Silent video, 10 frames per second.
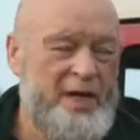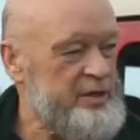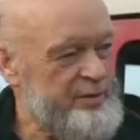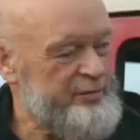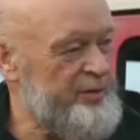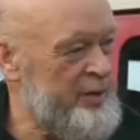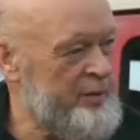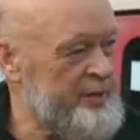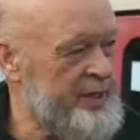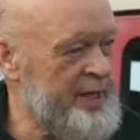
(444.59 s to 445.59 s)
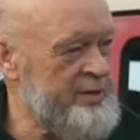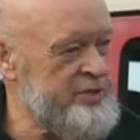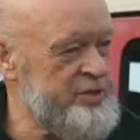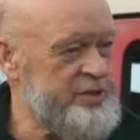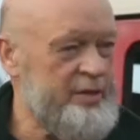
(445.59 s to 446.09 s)
back to the farm, the
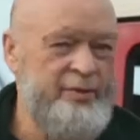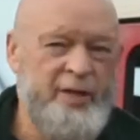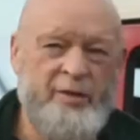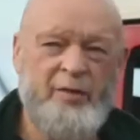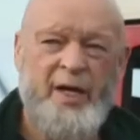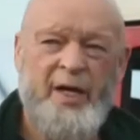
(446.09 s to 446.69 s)
cows and stuff, you know.